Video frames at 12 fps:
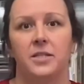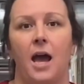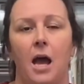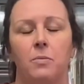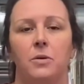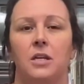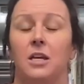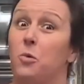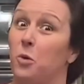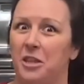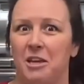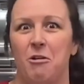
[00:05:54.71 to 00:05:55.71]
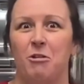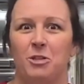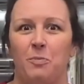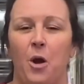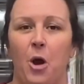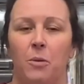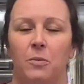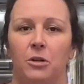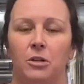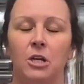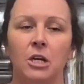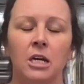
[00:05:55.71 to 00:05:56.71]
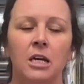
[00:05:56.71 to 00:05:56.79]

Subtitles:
happening within our department.